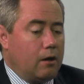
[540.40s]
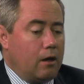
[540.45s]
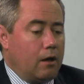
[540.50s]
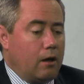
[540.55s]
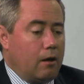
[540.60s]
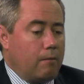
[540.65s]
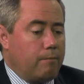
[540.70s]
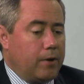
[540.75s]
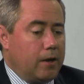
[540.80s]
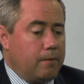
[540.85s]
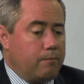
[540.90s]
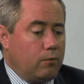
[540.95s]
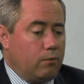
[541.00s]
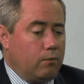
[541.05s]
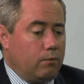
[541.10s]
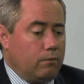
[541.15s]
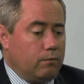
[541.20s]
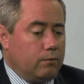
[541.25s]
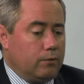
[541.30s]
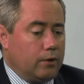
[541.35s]
Uh,
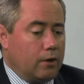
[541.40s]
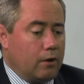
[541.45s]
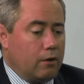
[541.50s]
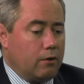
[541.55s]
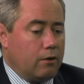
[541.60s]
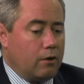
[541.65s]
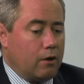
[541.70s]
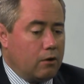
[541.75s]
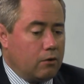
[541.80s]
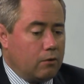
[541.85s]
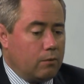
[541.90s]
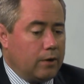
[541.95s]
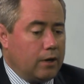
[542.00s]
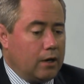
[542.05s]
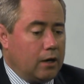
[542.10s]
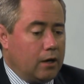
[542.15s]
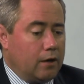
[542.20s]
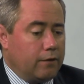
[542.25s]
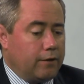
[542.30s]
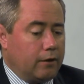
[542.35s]
people, you know, know who we
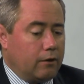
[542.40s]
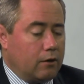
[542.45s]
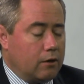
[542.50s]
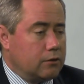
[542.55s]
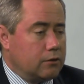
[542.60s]
are, they know